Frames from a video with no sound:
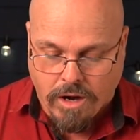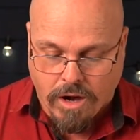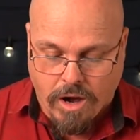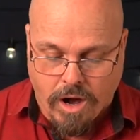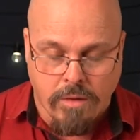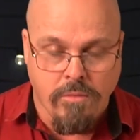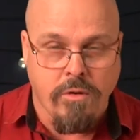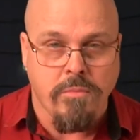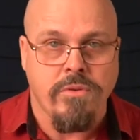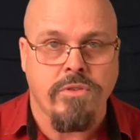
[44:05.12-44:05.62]

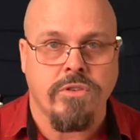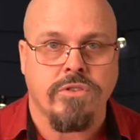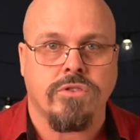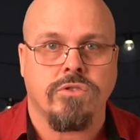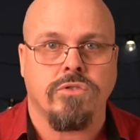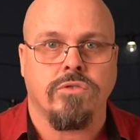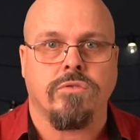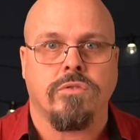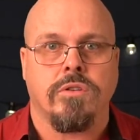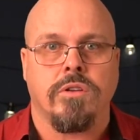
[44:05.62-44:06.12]
I
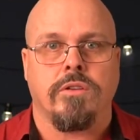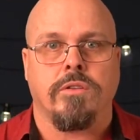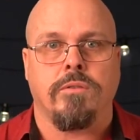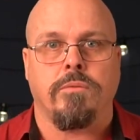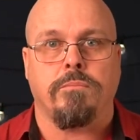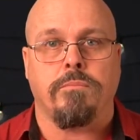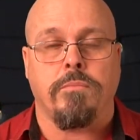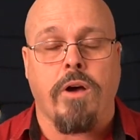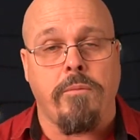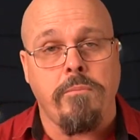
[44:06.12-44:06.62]

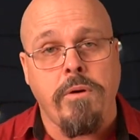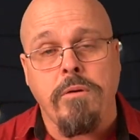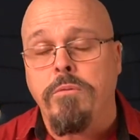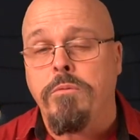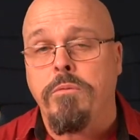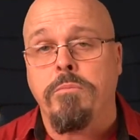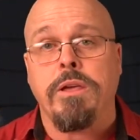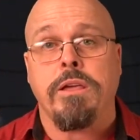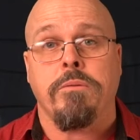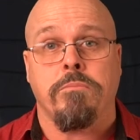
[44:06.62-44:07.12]

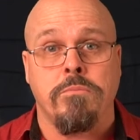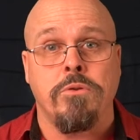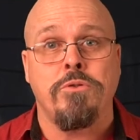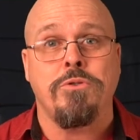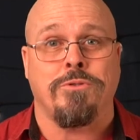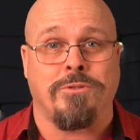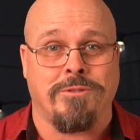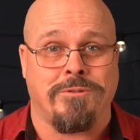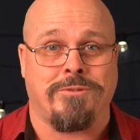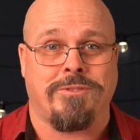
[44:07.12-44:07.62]
remember being
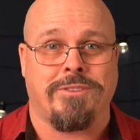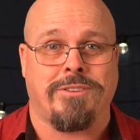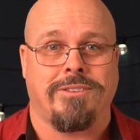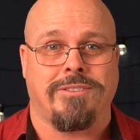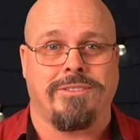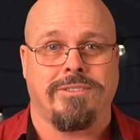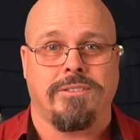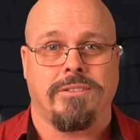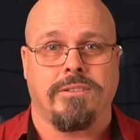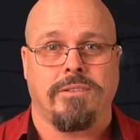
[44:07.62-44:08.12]
moved
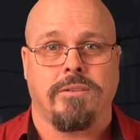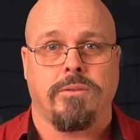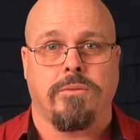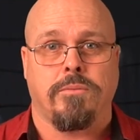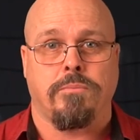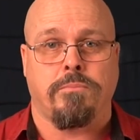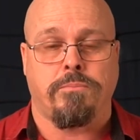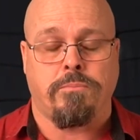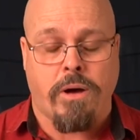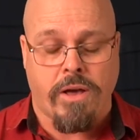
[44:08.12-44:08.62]

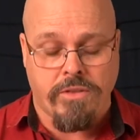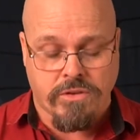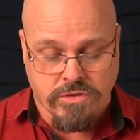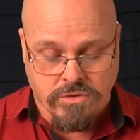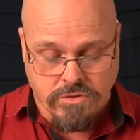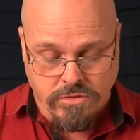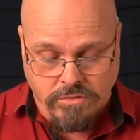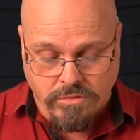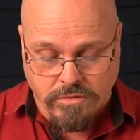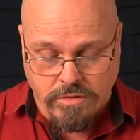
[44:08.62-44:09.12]
by the
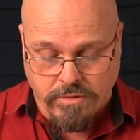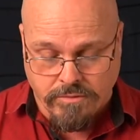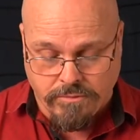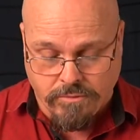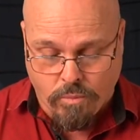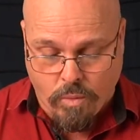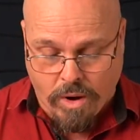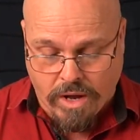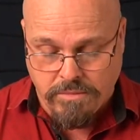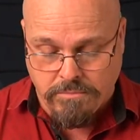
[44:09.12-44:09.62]
story
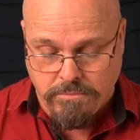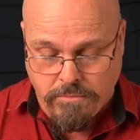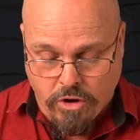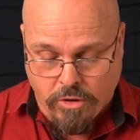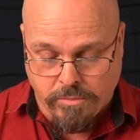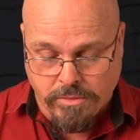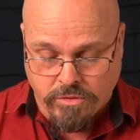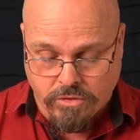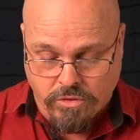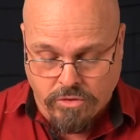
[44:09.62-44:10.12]
of one
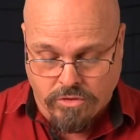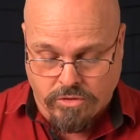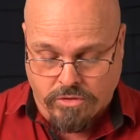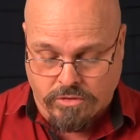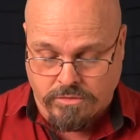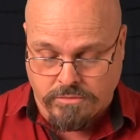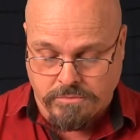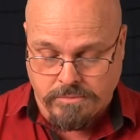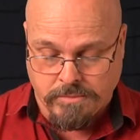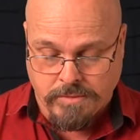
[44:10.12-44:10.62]
Melbourne
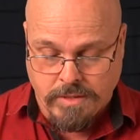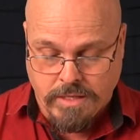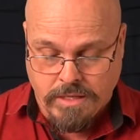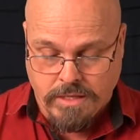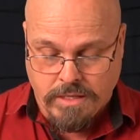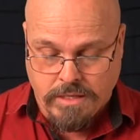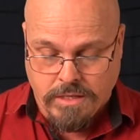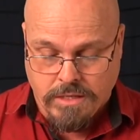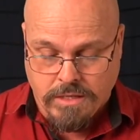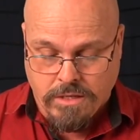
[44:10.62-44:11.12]
girl
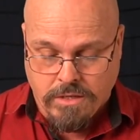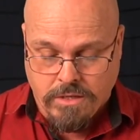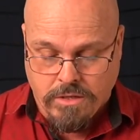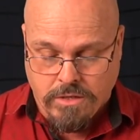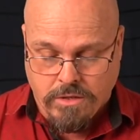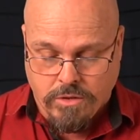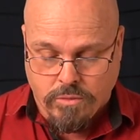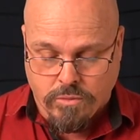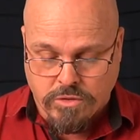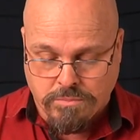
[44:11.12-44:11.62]

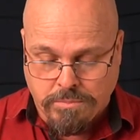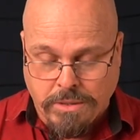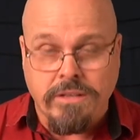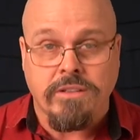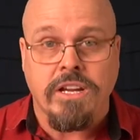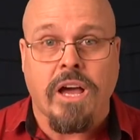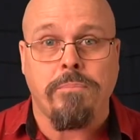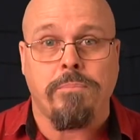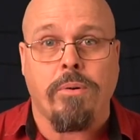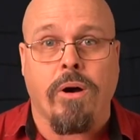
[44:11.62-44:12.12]
who was
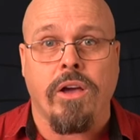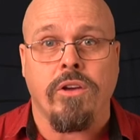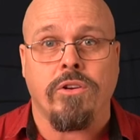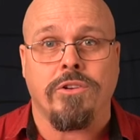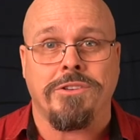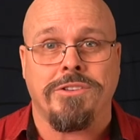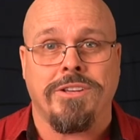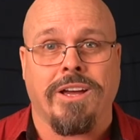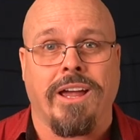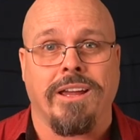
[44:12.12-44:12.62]
picked up by
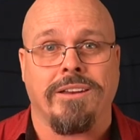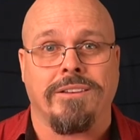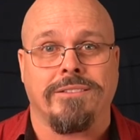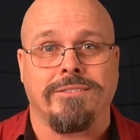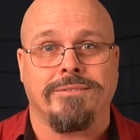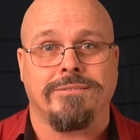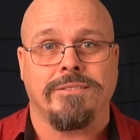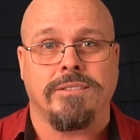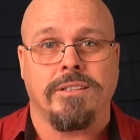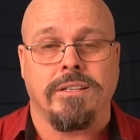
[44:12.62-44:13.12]
her date,
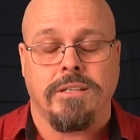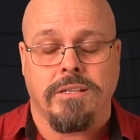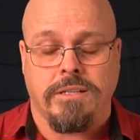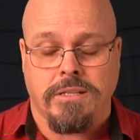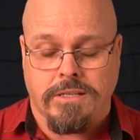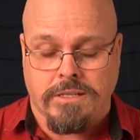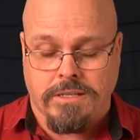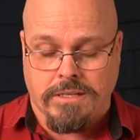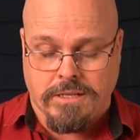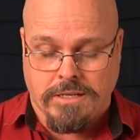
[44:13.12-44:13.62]

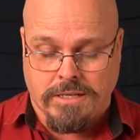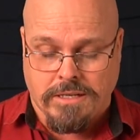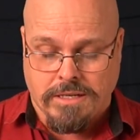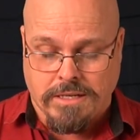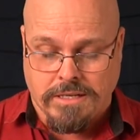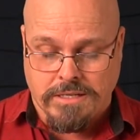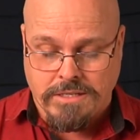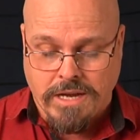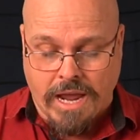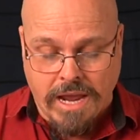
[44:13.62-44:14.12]

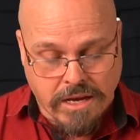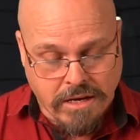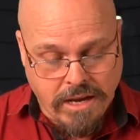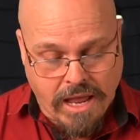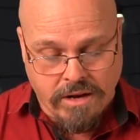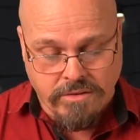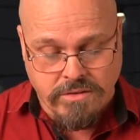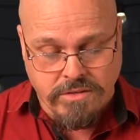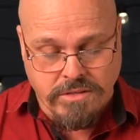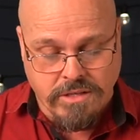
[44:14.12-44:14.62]
taken
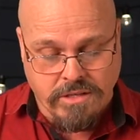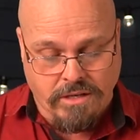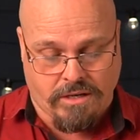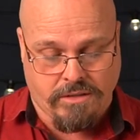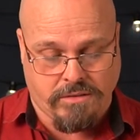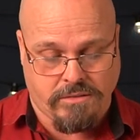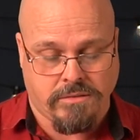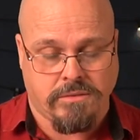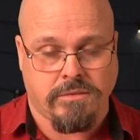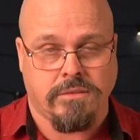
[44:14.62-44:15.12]
out to dinner,
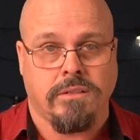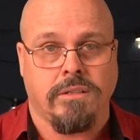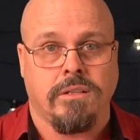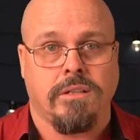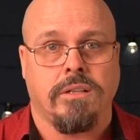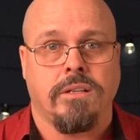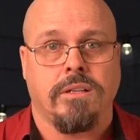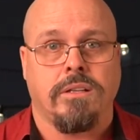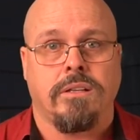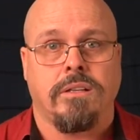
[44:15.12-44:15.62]

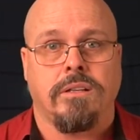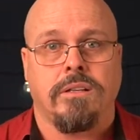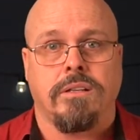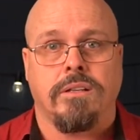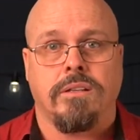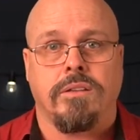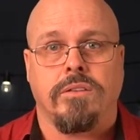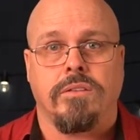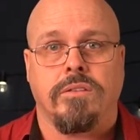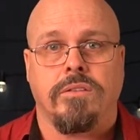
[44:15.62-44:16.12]

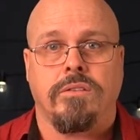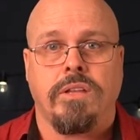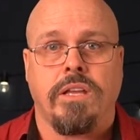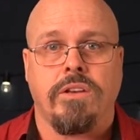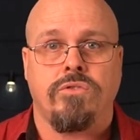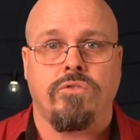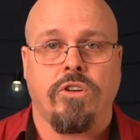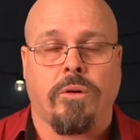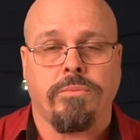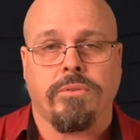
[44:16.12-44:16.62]

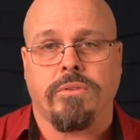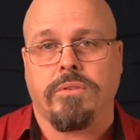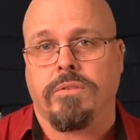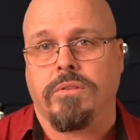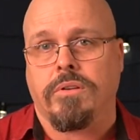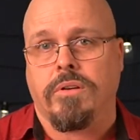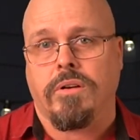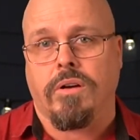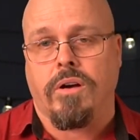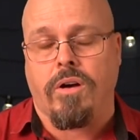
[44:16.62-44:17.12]
then dropped
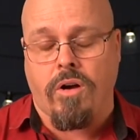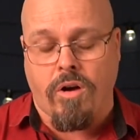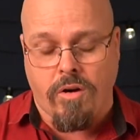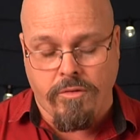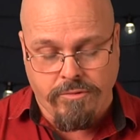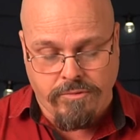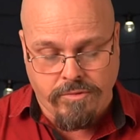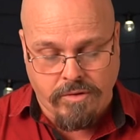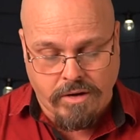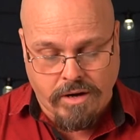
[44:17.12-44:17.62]

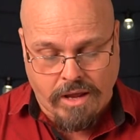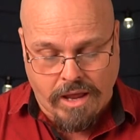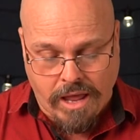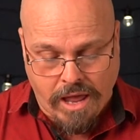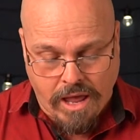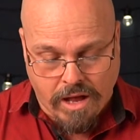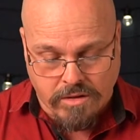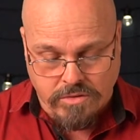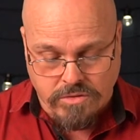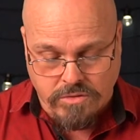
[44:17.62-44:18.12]
off at a
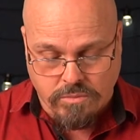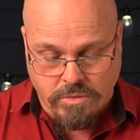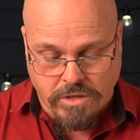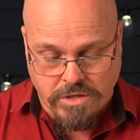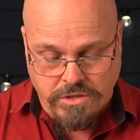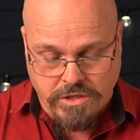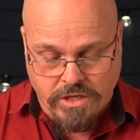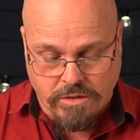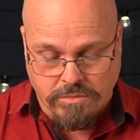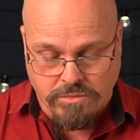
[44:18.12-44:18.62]
house where
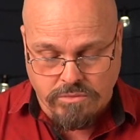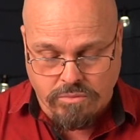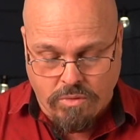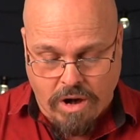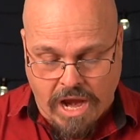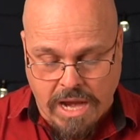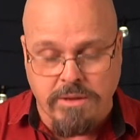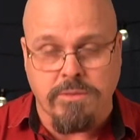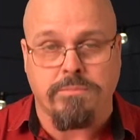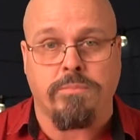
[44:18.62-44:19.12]
she was
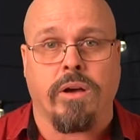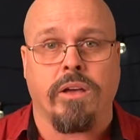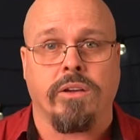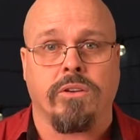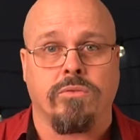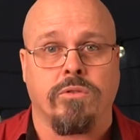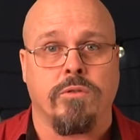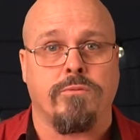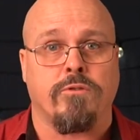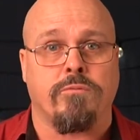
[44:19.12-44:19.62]
raped by a
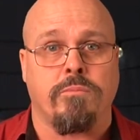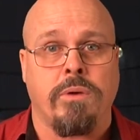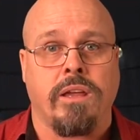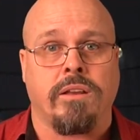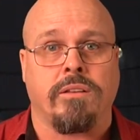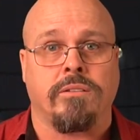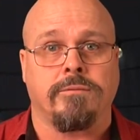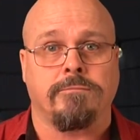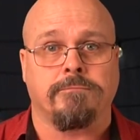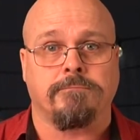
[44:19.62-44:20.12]
group of men.